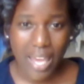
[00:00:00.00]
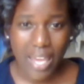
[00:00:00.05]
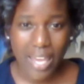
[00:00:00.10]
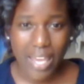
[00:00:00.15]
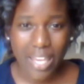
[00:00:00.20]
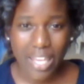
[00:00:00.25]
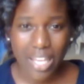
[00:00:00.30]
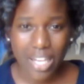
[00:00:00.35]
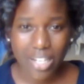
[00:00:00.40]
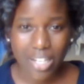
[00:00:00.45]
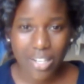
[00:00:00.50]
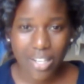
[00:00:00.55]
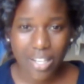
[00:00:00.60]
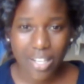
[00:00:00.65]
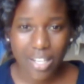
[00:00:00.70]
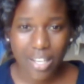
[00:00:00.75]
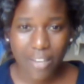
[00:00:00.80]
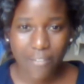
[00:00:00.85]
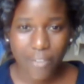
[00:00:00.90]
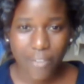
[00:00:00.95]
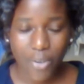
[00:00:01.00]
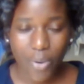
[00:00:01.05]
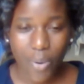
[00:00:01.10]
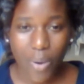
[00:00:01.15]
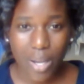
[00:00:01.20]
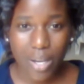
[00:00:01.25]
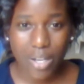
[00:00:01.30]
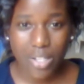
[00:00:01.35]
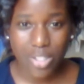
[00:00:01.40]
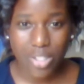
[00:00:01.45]
And if you go
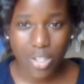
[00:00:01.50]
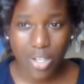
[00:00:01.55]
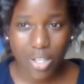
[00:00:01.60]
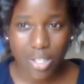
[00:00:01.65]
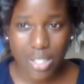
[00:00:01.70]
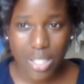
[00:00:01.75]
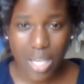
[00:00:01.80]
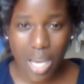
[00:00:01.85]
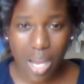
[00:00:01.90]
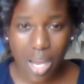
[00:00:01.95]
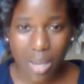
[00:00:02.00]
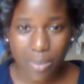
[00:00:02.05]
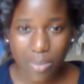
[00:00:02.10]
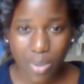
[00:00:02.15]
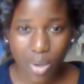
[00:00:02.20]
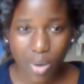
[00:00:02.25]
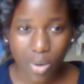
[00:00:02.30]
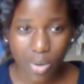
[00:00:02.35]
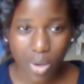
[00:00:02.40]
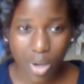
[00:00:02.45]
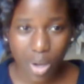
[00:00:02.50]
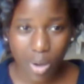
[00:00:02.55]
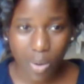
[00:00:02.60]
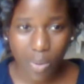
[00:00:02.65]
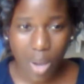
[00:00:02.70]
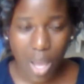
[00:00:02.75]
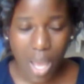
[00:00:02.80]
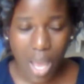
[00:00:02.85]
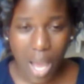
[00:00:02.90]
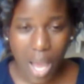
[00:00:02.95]
at a certain time, you don't
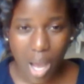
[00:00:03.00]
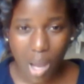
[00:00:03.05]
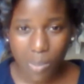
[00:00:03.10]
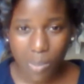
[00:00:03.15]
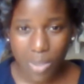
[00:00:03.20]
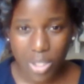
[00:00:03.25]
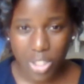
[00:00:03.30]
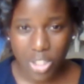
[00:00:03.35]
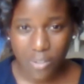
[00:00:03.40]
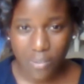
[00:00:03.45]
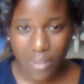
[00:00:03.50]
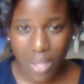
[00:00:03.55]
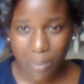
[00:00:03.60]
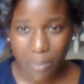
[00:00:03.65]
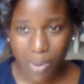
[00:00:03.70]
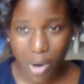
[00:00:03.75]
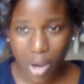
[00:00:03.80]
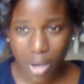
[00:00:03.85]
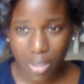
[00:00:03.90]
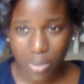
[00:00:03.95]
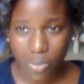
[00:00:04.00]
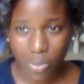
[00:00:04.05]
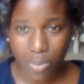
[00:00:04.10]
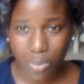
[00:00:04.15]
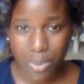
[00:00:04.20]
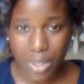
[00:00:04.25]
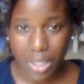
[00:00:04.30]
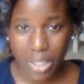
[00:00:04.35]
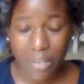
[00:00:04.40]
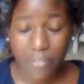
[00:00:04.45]
know how much of that product will
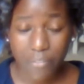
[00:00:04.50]
be.